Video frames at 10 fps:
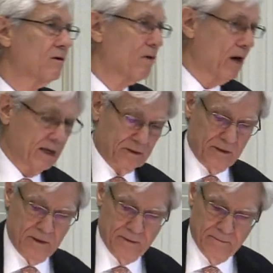
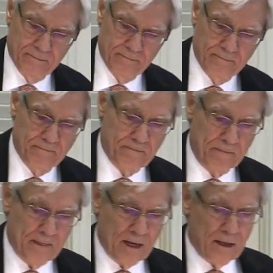Christ.
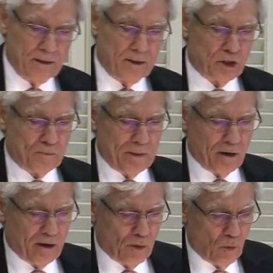The
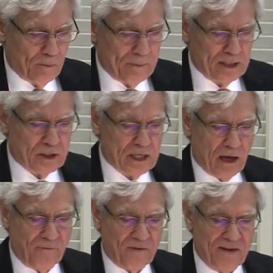Spirit would be
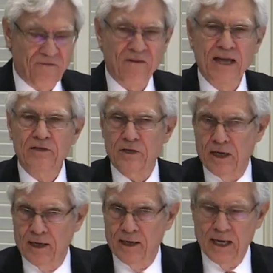self
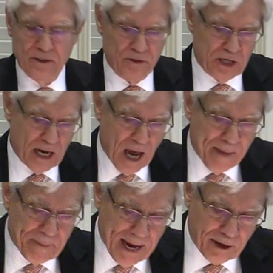effacing, as J.I.
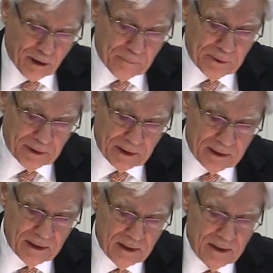Packer put
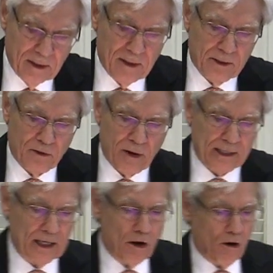it,
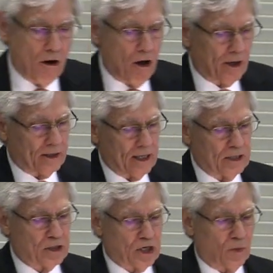directing all
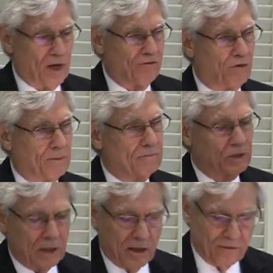attention away from
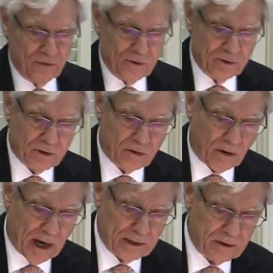himself to
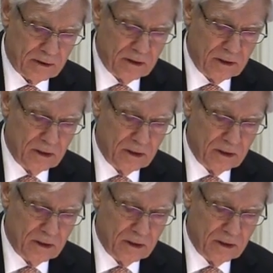Christ.